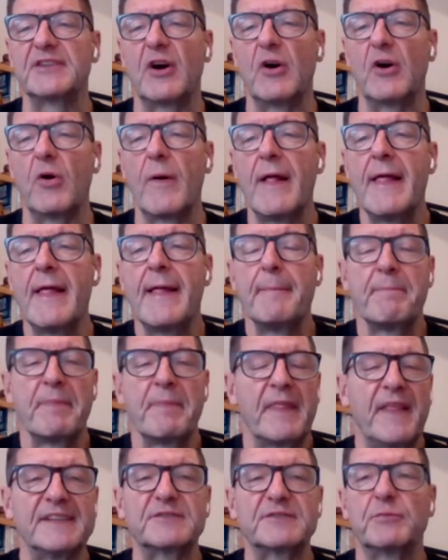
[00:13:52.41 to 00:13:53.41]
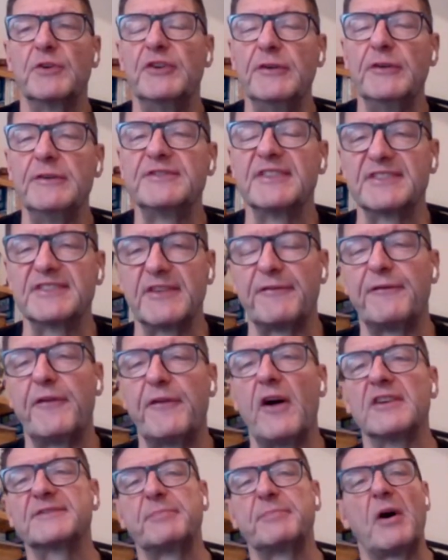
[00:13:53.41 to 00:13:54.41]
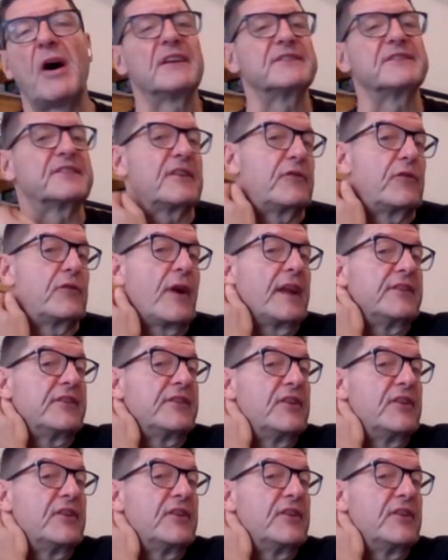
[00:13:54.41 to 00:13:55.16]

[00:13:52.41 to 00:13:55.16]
So this reduces the false positive rate.